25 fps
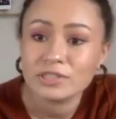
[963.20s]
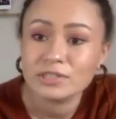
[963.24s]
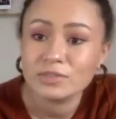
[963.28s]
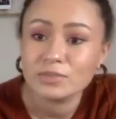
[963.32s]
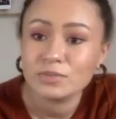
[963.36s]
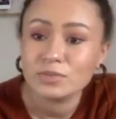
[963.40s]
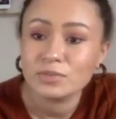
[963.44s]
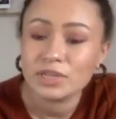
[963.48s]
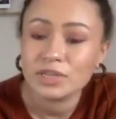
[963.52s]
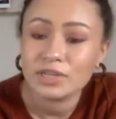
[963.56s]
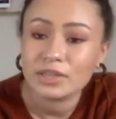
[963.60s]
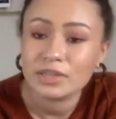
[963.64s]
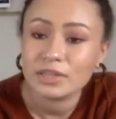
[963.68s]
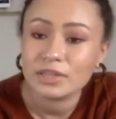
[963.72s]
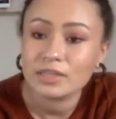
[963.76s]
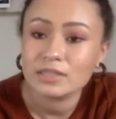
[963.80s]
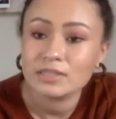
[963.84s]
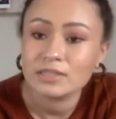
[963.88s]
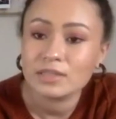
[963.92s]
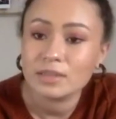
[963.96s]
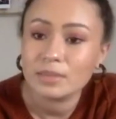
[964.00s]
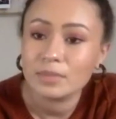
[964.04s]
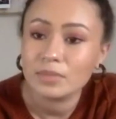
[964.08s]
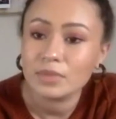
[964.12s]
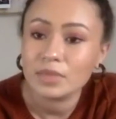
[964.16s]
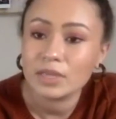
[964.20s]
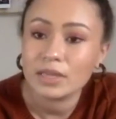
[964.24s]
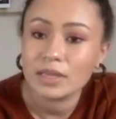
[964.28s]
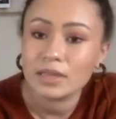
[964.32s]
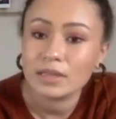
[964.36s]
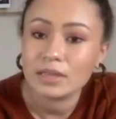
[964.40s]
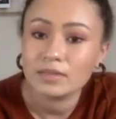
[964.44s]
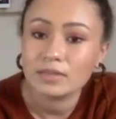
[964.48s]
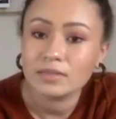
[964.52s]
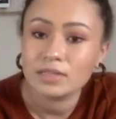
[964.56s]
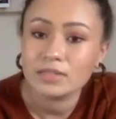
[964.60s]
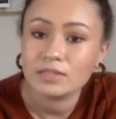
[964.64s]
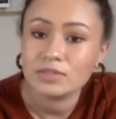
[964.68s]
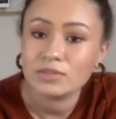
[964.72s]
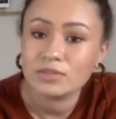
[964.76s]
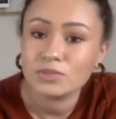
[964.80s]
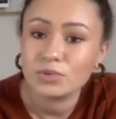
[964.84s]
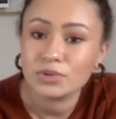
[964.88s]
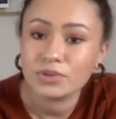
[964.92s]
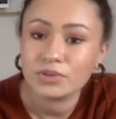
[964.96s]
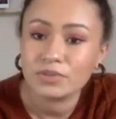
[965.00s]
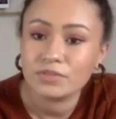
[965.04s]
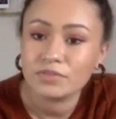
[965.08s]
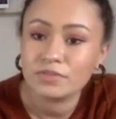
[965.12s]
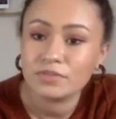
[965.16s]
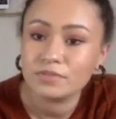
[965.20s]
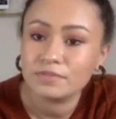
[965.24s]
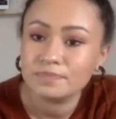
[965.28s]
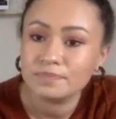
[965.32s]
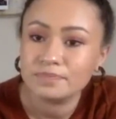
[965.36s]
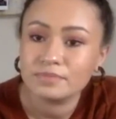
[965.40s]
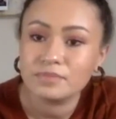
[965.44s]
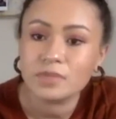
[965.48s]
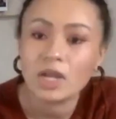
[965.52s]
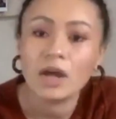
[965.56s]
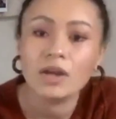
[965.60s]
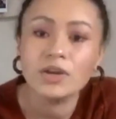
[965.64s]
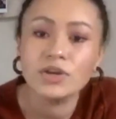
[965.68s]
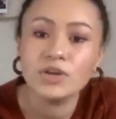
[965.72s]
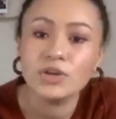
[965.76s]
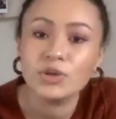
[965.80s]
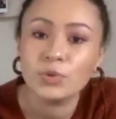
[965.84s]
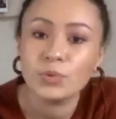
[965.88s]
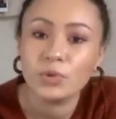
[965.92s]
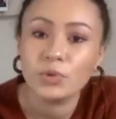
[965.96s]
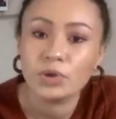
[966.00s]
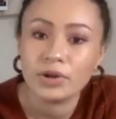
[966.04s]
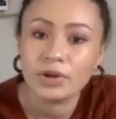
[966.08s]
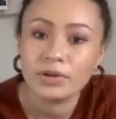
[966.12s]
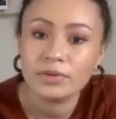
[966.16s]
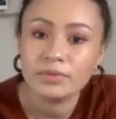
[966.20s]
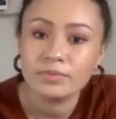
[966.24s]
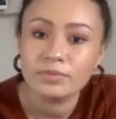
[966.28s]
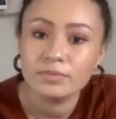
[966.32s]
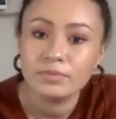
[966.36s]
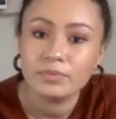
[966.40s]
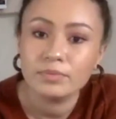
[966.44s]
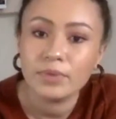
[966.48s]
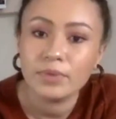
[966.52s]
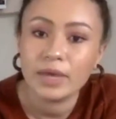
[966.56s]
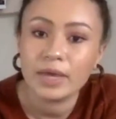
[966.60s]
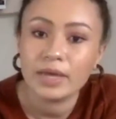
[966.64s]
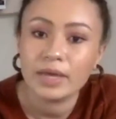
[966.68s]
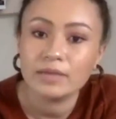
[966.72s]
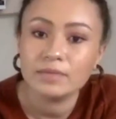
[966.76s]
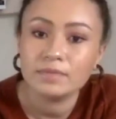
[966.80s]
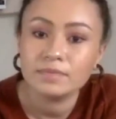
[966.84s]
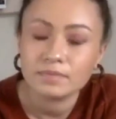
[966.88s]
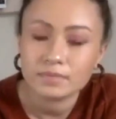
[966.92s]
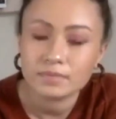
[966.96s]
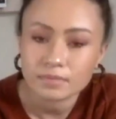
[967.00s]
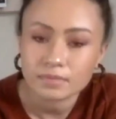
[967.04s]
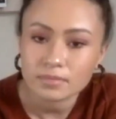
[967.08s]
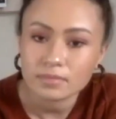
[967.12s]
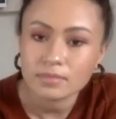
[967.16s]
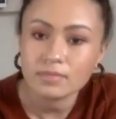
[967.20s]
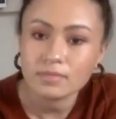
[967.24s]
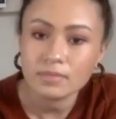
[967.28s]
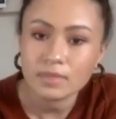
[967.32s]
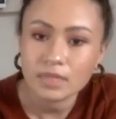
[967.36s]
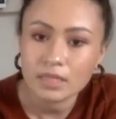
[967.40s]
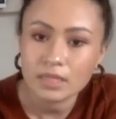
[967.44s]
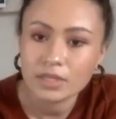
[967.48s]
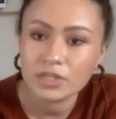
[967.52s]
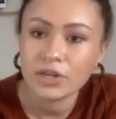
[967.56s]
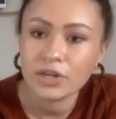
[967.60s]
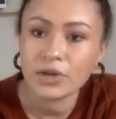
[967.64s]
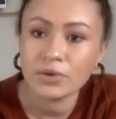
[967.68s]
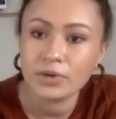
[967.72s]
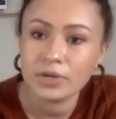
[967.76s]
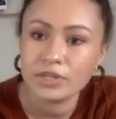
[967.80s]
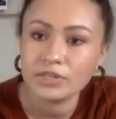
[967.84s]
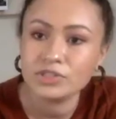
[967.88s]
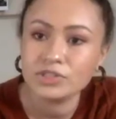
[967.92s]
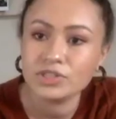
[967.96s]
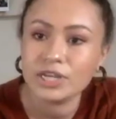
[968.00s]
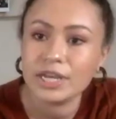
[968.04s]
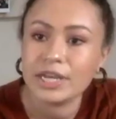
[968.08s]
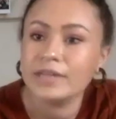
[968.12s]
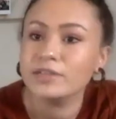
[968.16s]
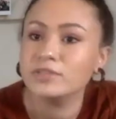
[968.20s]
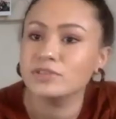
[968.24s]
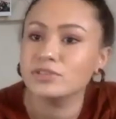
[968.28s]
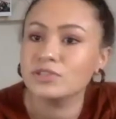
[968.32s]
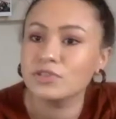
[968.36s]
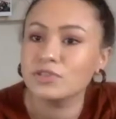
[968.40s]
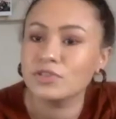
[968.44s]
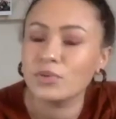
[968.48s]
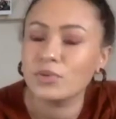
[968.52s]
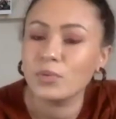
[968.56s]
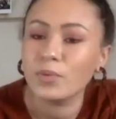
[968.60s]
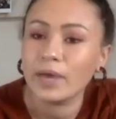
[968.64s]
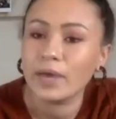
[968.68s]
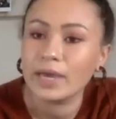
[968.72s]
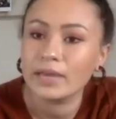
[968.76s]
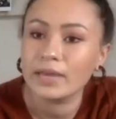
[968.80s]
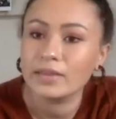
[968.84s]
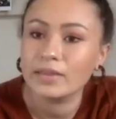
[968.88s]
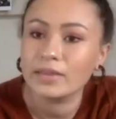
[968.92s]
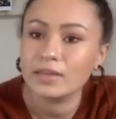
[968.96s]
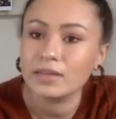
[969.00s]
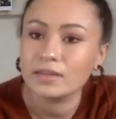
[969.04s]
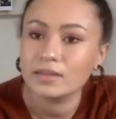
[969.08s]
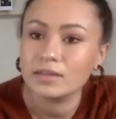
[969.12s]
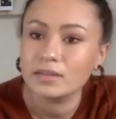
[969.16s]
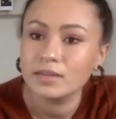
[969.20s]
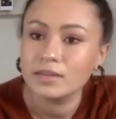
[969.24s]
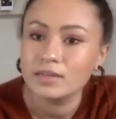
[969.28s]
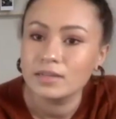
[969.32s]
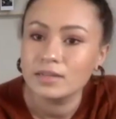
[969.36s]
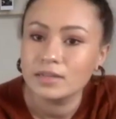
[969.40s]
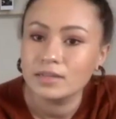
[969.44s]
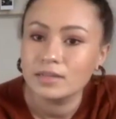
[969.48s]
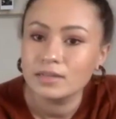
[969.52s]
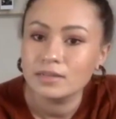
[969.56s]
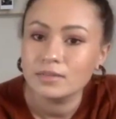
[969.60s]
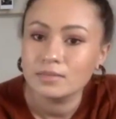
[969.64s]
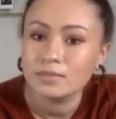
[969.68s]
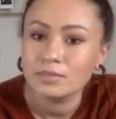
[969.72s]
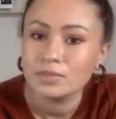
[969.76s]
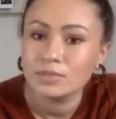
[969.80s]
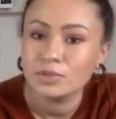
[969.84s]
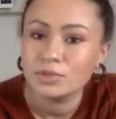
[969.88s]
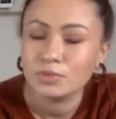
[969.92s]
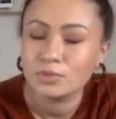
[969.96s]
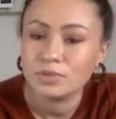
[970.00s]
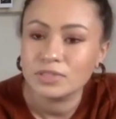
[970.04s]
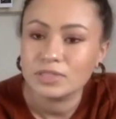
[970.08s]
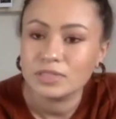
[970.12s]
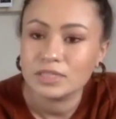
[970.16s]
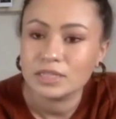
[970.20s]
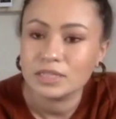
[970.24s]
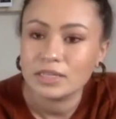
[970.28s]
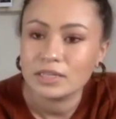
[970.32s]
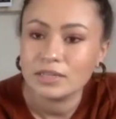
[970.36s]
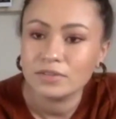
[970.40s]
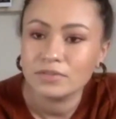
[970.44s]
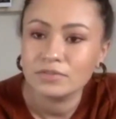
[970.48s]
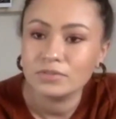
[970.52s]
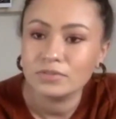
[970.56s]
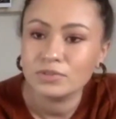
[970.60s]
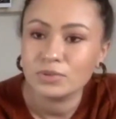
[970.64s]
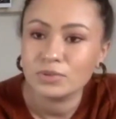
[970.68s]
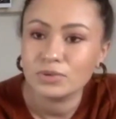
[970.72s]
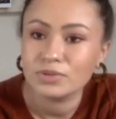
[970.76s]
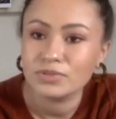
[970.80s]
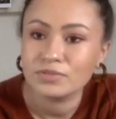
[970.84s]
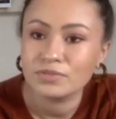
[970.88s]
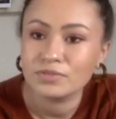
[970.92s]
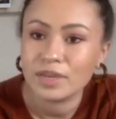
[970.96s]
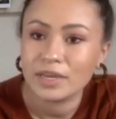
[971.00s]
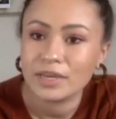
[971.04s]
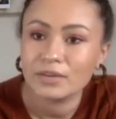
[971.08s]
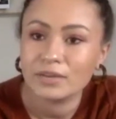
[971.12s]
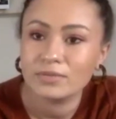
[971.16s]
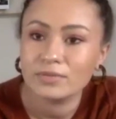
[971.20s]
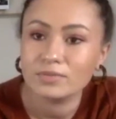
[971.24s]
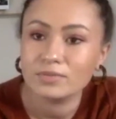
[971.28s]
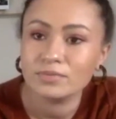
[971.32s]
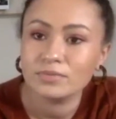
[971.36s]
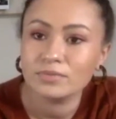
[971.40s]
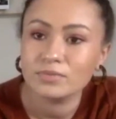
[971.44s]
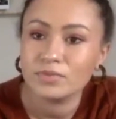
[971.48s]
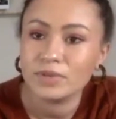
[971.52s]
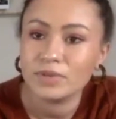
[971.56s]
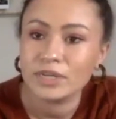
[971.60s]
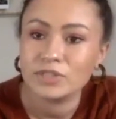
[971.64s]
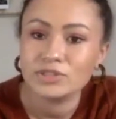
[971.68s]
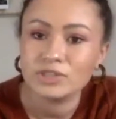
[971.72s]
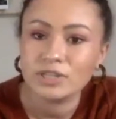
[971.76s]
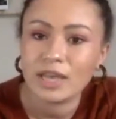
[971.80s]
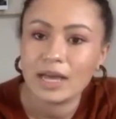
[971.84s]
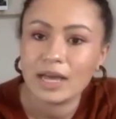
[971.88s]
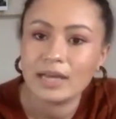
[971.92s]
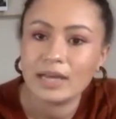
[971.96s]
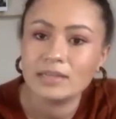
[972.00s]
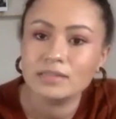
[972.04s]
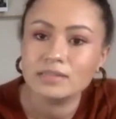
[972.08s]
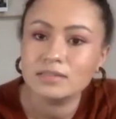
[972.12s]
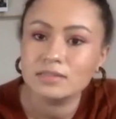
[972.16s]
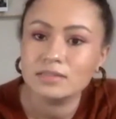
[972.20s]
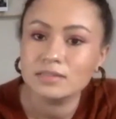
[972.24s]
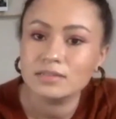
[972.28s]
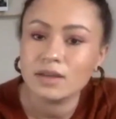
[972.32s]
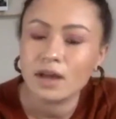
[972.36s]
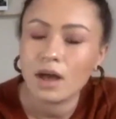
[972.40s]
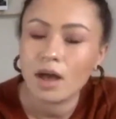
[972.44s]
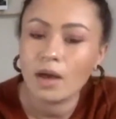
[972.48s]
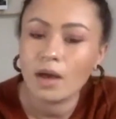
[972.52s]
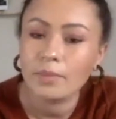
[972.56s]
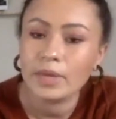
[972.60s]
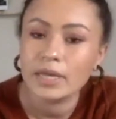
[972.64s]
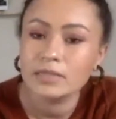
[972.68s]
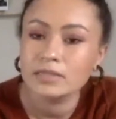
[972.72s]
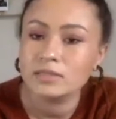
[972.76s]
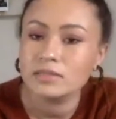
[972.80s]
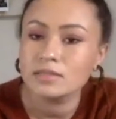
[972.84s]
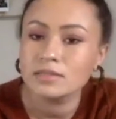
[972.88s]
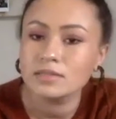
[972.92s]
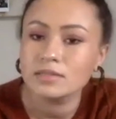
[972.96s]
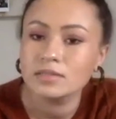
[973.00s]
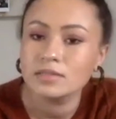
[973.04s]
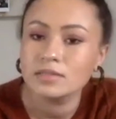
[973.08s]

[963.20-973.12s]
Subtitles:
which I think is something that's sort of not newer, but, you know, a change in the way that you receive sort of like racialized comments.